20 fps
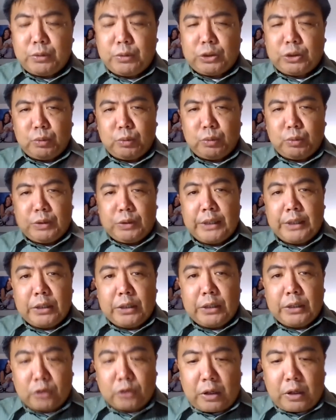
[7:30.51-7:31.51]
which we will
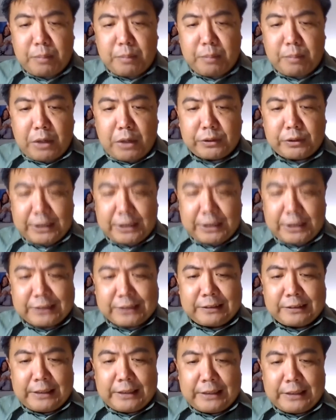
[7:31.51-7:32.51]
talk about a
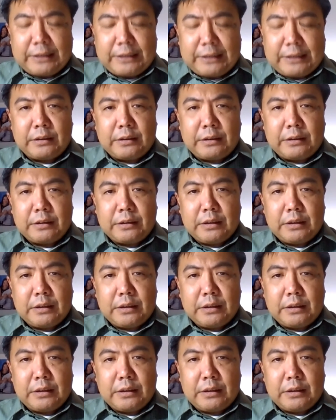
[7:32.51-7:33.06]
little later.